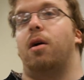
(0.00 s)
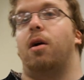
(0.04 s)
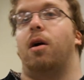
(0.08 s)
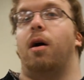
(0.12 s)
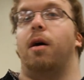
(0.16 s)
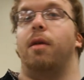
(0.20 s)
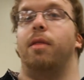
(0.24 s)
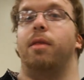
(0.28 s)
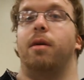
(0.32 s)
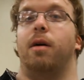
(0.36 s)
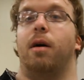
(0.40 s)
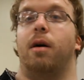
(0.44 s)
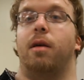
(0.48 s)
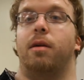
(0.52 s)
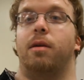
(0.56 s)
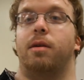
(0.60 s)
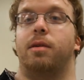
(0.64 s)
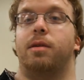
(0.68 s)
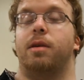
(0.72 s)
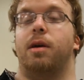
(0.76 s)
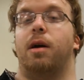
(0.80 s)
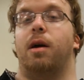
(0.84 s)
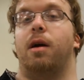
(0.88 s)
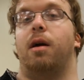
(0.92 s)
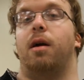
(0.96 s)
On the other
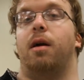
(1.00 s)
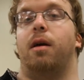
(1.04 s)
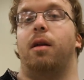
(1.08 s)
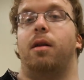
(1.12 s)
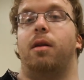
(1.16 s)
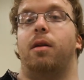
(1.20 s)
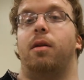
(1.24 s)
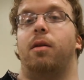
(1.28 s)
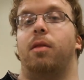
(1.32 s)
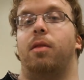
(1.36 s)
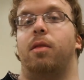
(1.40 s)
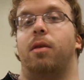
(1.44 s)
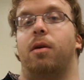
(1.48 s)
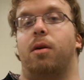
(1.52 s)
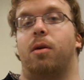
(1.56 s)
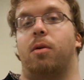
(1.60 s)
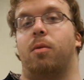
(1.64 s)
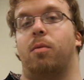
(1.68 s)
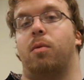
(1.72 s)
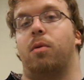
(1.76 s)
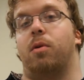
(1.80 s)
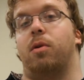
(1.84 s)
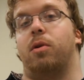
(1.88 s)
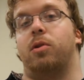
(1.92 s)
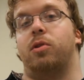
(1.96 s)
side, there
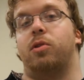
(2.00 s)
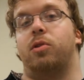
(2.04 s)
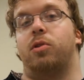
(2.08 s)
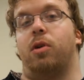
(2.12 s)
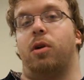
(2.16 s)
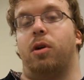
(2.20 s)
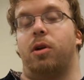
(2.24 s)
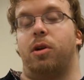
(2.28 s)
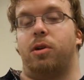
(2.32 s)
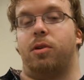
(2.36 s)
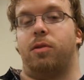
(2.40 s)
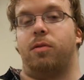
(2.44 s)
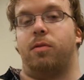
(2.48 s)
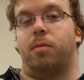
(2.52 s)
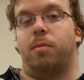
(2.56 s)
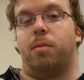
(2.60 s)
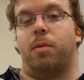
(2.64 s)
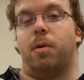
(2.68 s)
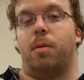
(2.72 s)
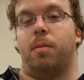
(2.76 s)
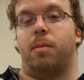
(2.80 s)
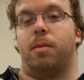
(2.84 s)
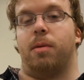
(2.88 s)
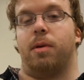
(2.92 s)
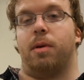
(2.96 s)
were staunch
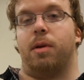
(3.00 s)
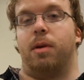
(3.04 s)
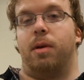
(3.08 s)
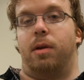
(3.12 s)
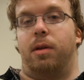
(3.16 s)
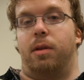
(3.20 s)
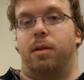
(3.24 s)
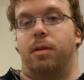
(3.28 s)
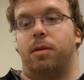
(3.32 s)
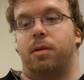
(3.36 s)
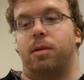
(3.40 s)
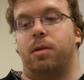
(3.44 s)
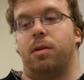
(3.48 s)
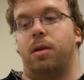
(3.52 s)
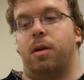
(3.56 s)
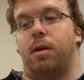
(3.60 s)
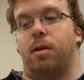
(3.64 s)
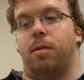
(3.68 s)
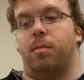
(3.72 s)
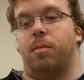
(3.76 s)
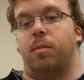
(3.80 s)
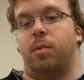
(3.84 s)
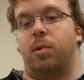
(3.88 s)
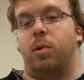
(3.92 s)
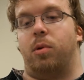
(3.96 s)
Republicans
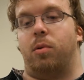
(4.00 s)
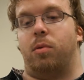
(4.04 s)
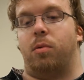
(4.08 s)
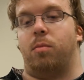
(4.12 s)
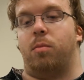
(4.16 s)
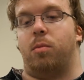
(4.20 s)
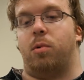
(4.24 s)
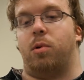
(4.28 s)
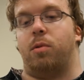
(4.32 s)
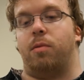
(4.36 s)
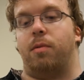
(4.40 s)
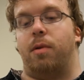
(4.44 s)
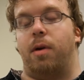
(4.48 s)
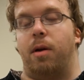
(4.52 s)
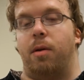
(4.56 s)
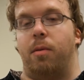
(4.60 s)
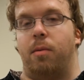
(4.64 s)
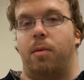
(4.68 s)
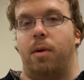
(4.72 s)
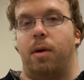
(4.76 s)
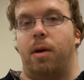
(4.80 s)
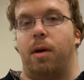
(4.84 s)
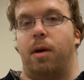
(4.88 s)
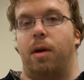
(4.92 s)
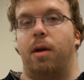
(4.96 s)
who were more
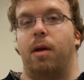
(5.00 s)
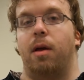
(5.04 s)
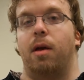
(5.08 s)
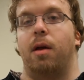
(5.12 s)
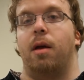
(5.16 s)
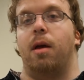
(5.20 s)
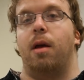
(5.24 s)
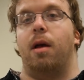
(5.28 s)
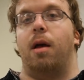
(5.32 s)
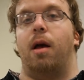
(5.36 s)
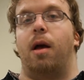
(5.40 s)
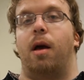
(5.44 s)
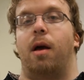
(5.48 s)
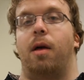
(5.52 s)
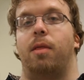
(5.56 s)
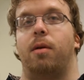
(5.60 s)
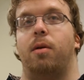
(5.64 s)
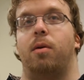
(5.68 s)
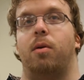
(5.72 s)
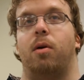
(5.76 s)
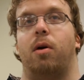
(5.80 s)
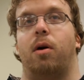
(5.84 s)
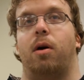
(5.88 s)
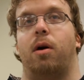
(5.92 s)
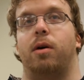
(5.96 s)
right-wing, and there
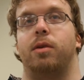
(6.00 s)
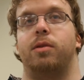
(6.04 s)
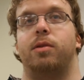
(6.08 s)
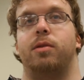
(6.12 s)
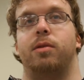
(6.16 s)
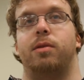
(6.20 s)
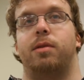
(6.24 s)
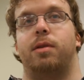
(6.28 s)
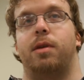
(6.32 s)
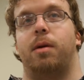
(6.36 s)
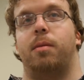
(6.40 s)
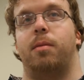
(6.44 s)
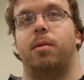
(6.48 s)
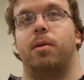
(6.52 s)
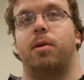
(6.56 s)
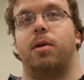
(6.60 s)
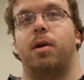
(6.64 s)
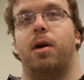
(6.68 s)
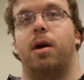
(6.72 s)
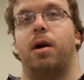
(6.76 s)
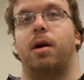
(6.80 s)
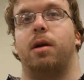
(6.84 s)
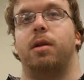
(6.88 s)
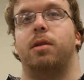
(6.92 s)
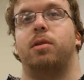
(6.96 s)
were also
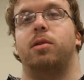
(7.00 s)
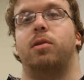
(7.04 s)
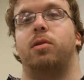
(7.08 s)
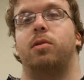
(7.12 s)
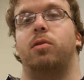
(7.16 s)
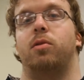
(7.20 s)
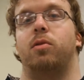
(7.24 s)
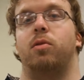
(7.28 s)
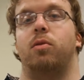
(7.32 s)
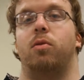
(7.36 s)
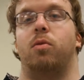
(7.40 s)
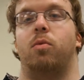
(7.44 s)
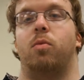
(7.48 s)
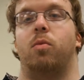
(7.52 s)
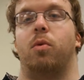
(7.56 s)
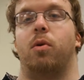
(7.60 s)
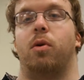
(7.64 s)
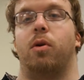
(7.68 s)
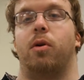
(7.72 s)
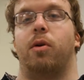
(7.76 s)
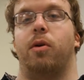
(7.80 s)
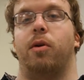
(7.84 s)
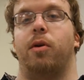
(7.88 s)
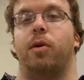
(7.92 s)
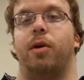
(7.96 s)
Democrats who
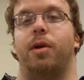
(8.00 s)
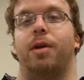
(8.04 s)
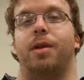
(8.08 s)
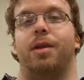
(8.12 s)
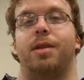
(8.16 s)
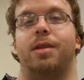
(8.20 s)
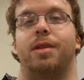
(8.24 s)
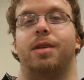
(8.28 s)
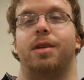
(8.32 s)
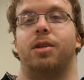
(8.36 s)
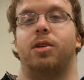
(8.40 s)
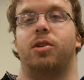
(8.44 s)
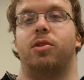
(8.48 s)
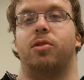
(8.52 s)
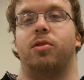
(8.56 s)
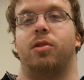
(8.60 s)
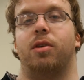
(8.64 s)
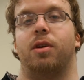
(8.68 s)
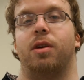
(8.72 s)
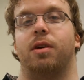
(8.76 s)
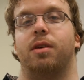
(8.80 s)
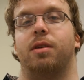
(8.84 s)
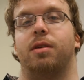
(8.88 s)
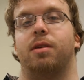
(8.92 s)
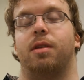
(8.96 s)
were in
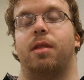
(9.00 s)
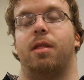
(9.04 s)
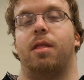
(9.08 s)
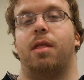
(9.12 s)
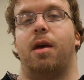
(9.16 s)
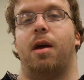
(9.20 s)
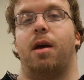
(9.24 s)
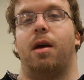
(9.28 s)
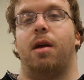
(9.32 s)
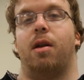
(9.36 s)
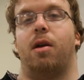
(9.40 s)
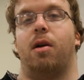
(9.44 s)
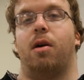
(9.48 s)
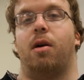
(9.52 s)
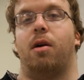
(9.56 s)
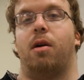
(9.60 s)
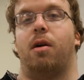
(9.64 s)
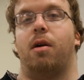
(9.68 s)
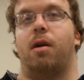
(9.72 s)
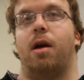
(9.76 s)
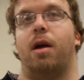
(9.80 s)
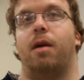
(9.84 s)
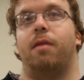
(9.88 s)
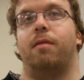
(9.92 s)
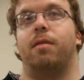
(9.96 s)
districts that
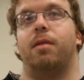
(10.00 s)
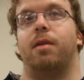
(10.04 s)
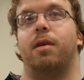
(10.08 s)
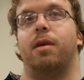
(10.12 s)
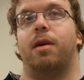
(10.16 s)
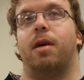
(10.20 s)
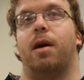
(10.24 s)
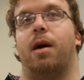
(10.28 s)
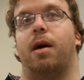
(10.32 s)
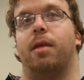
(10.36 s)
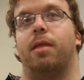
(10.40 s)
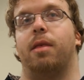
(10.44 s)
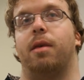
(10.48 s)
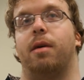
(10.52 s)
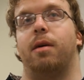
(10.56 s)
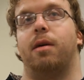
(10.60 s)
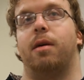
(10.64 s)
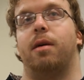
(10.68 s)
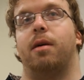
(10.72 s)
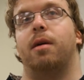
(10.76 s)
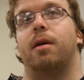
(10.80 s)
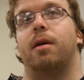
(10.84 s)
are heavily Catholic.